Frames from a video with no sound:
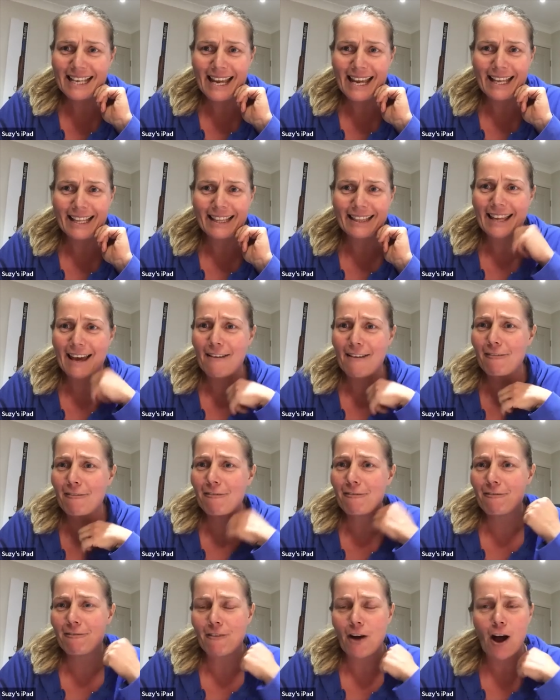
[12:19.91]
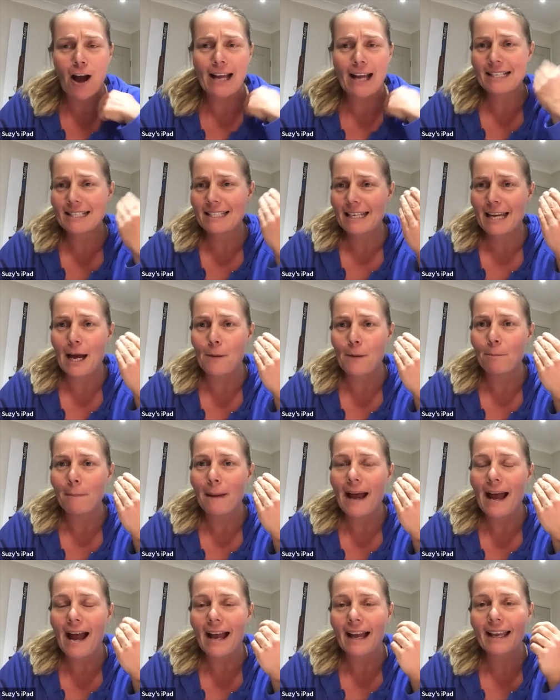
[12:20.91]
and that fight to come
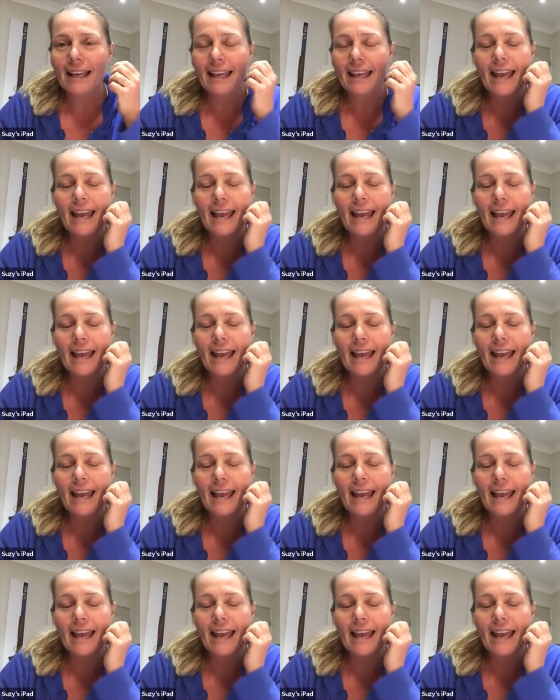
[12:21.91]
back.